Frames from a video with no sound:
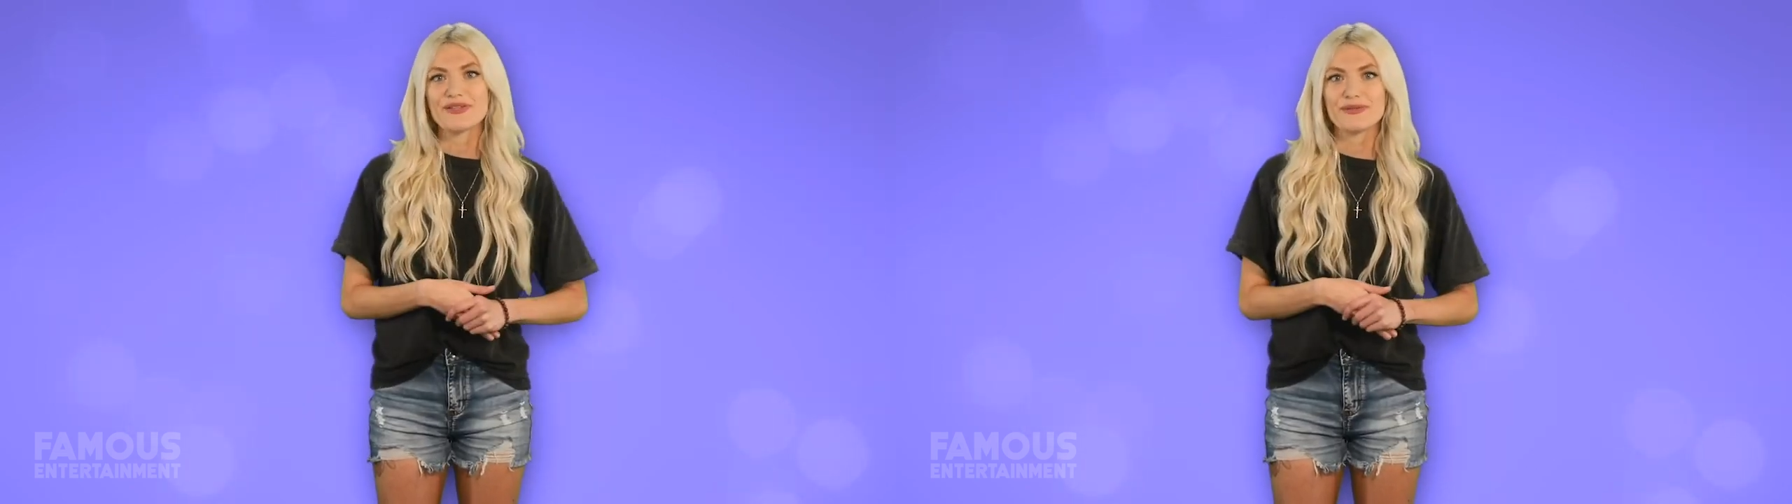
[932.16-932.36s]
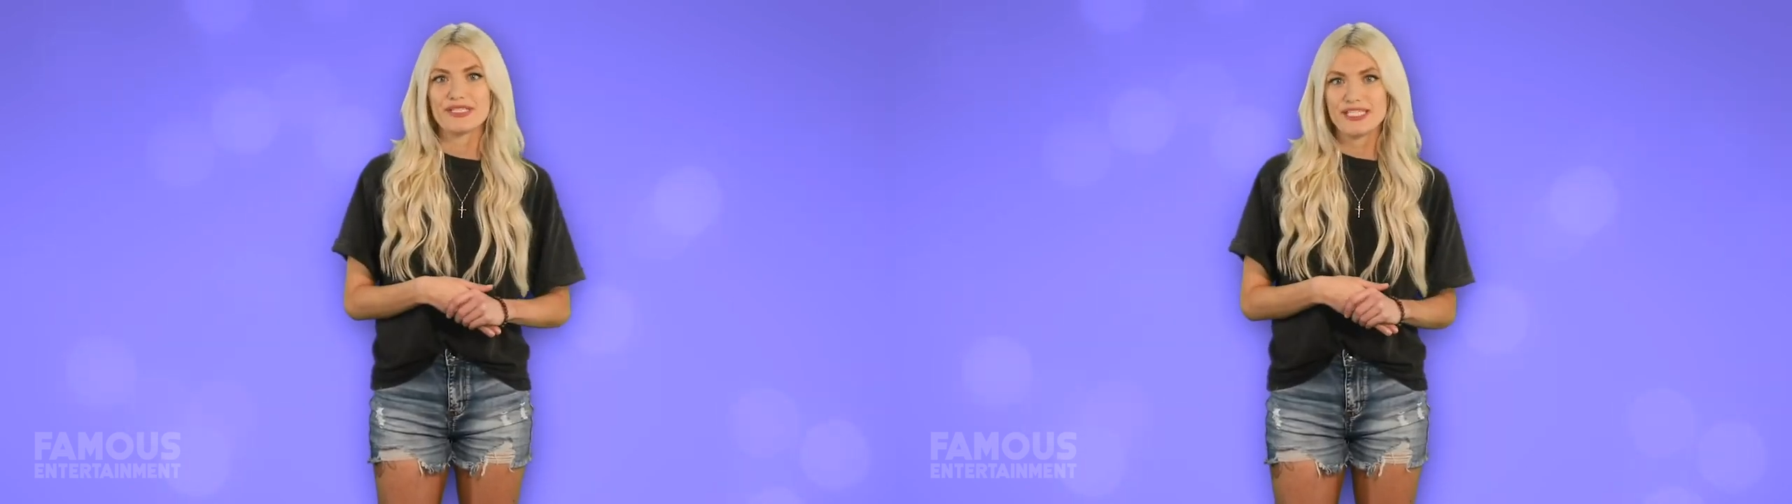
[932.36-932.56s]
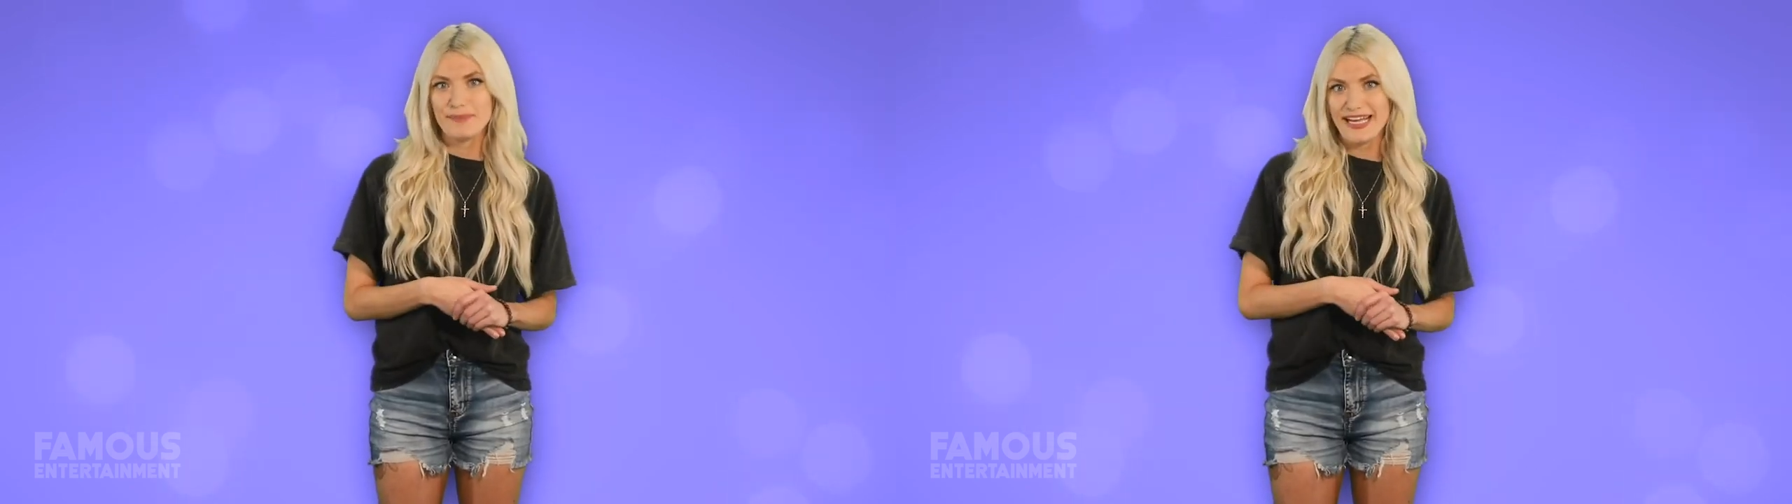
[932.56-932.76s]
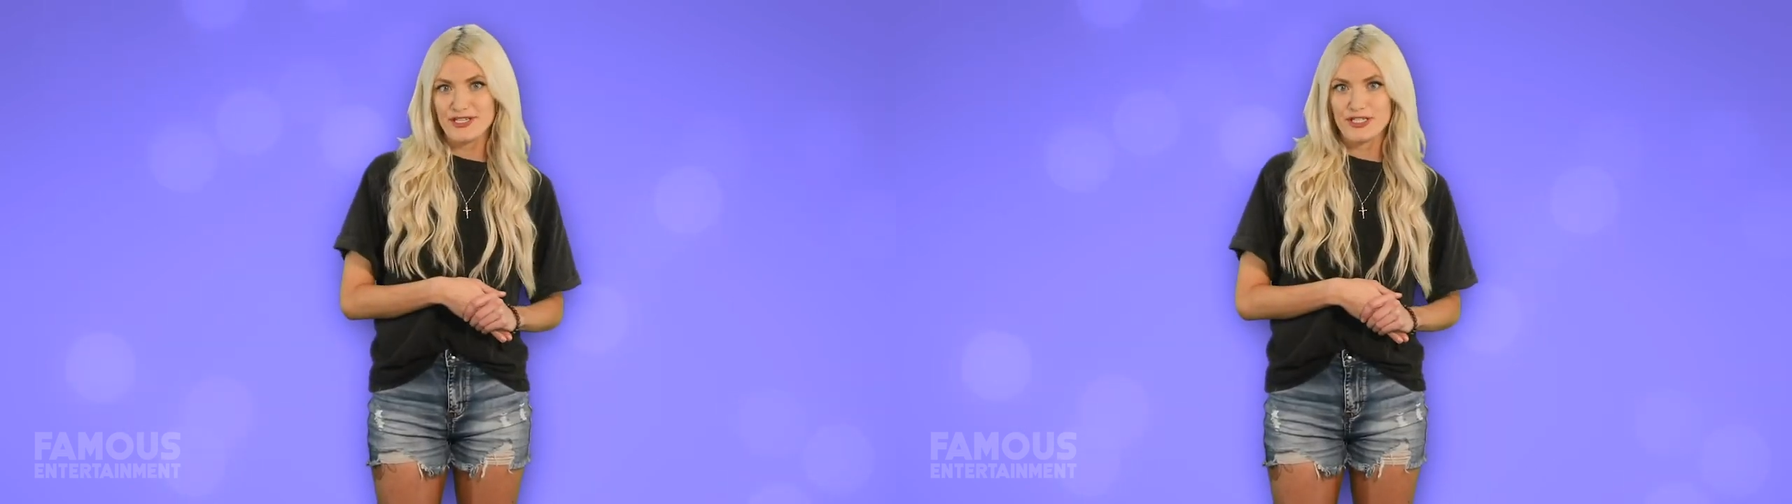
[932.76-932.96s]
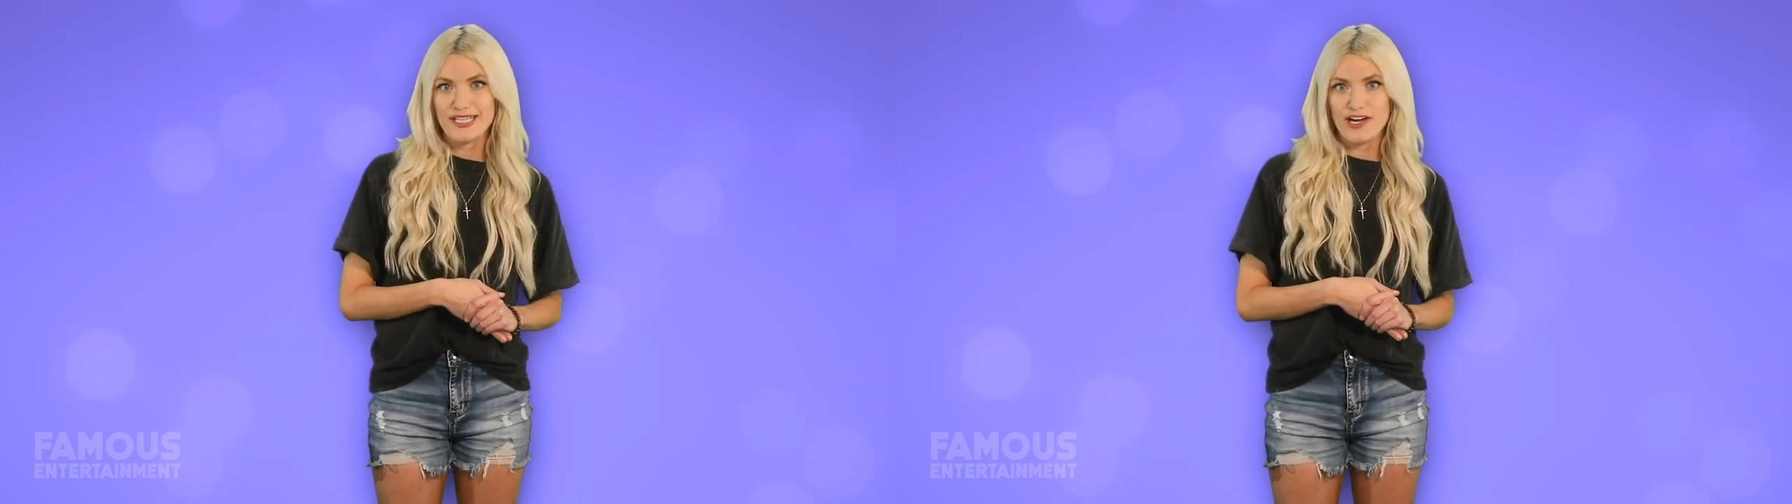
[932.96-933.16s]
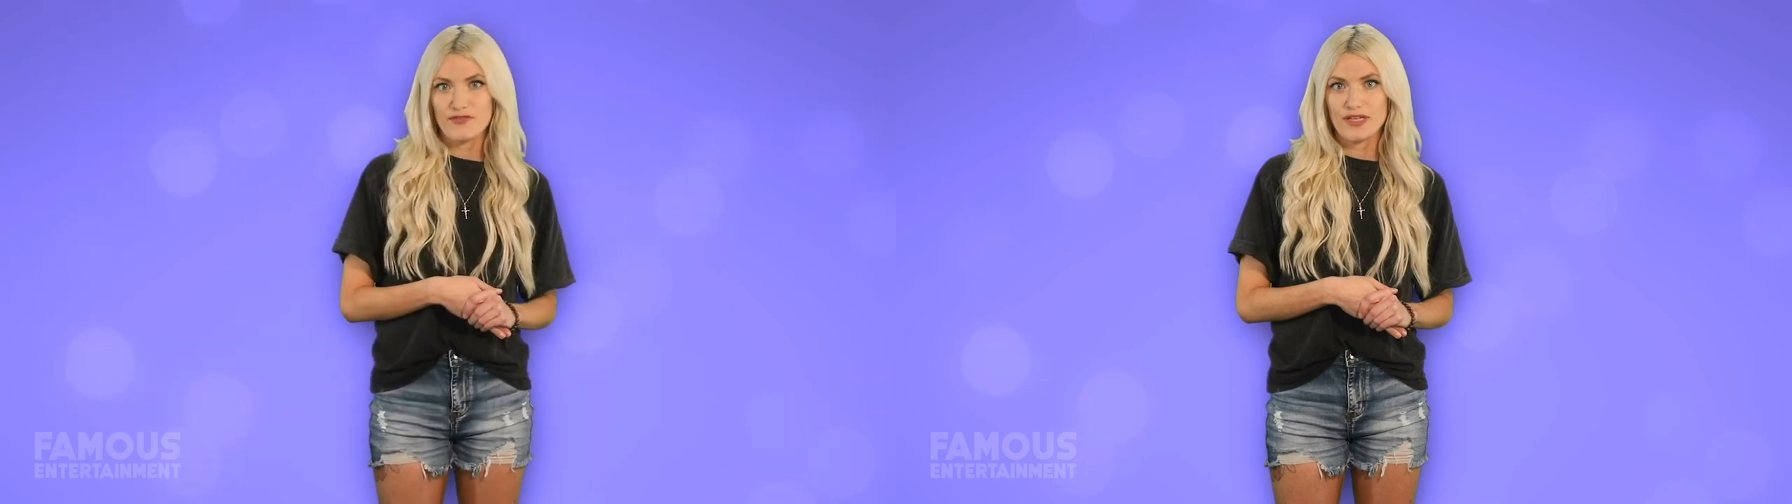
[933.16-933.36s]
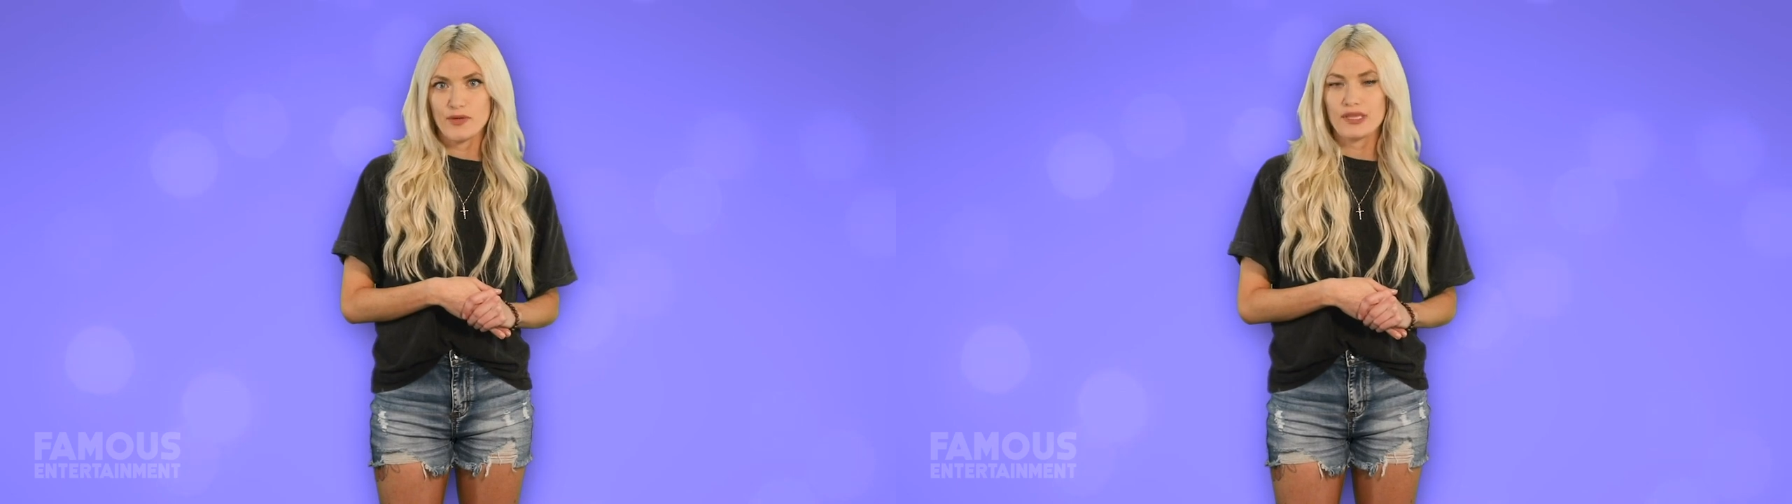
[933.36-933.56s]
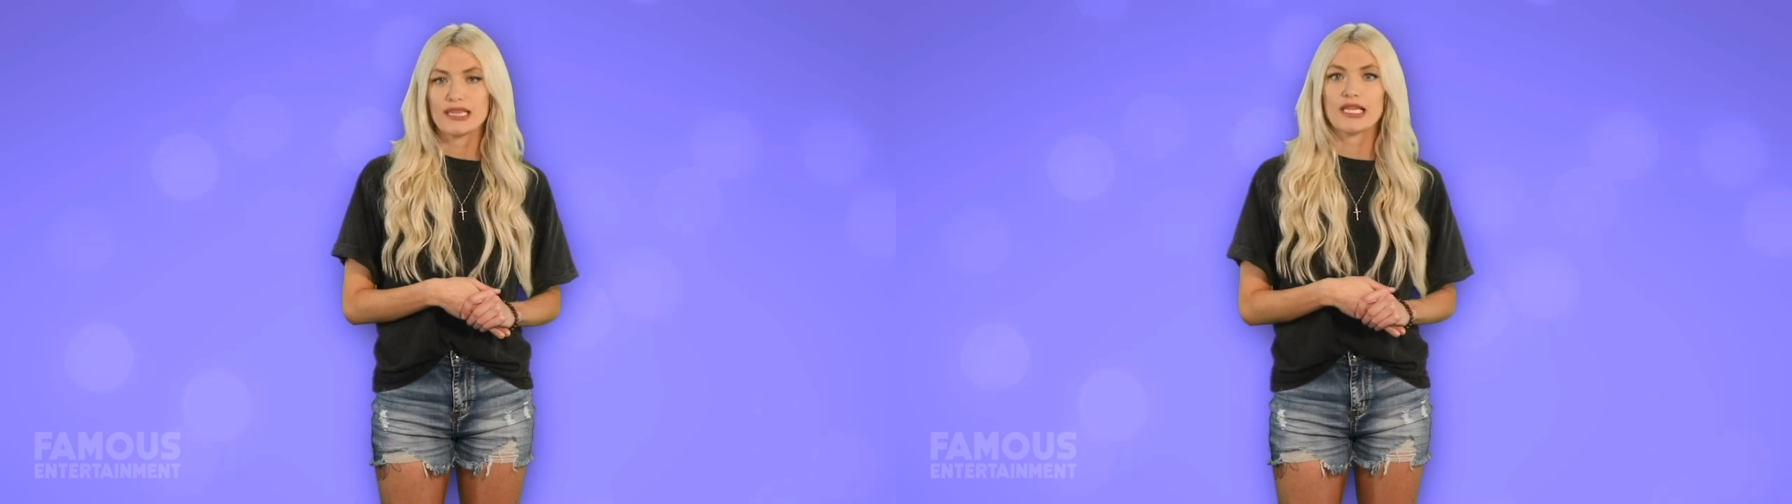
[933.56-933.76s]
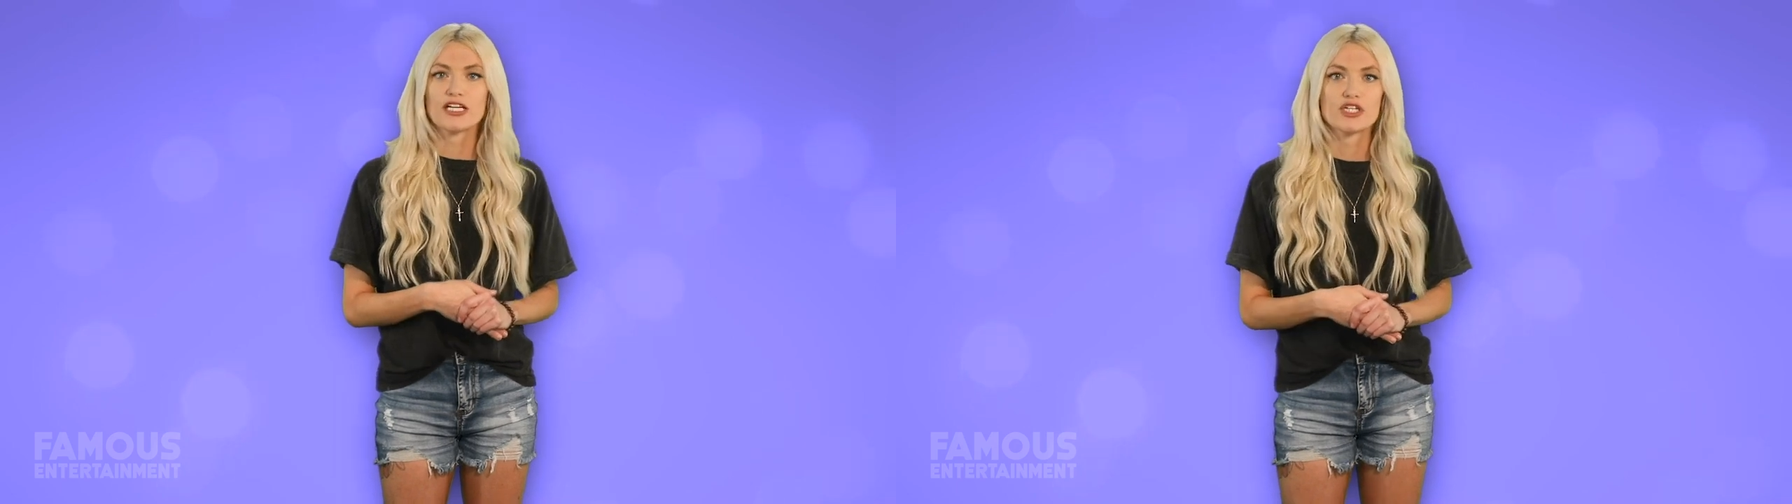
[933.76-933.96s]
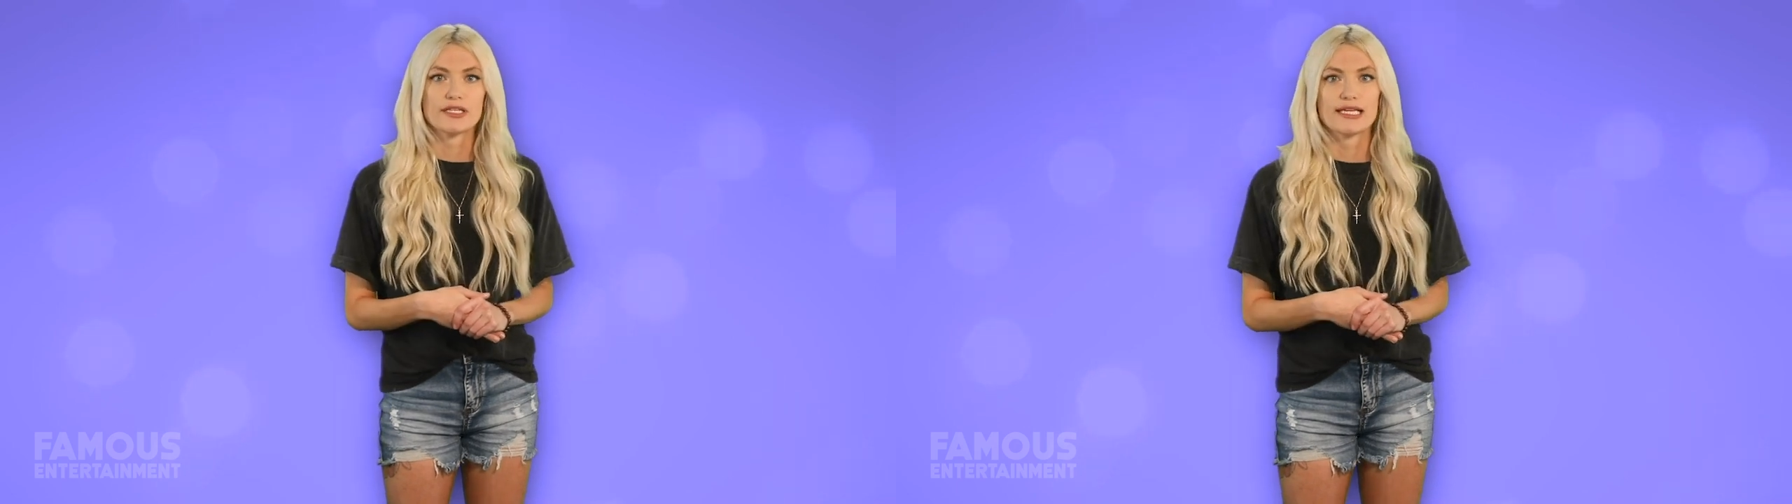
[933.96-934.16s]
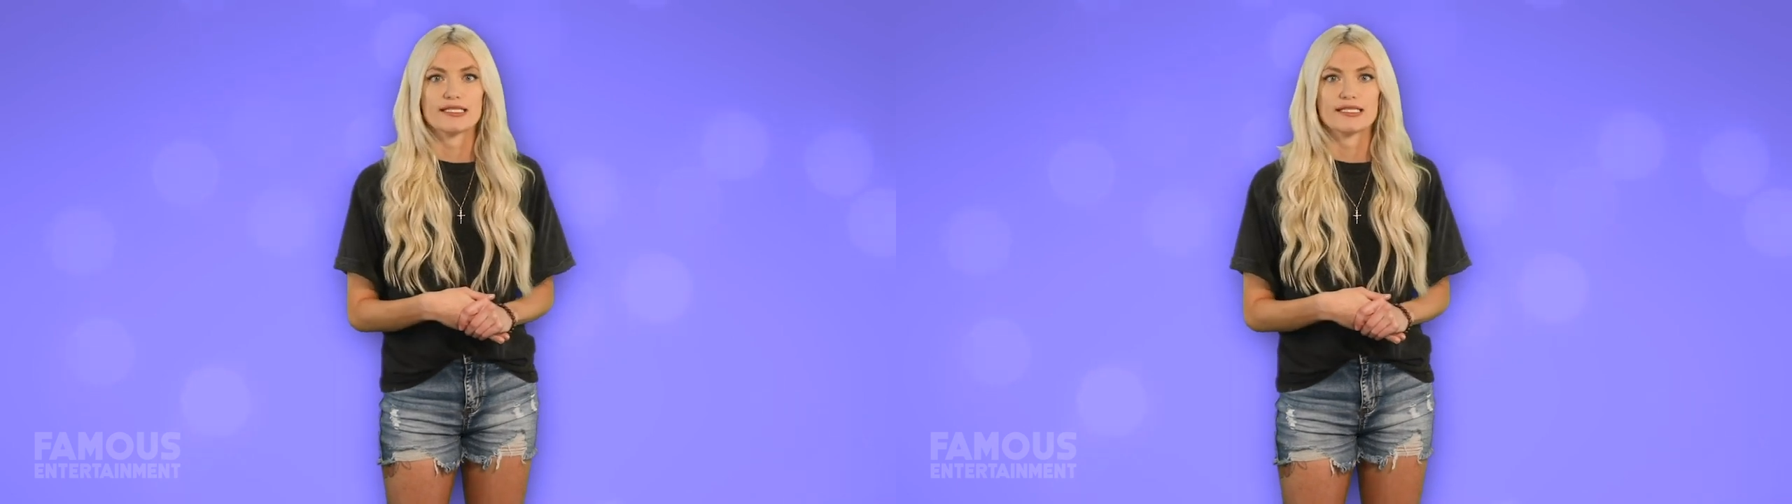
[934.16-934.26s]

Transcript: is also a Spanish-style villa with lush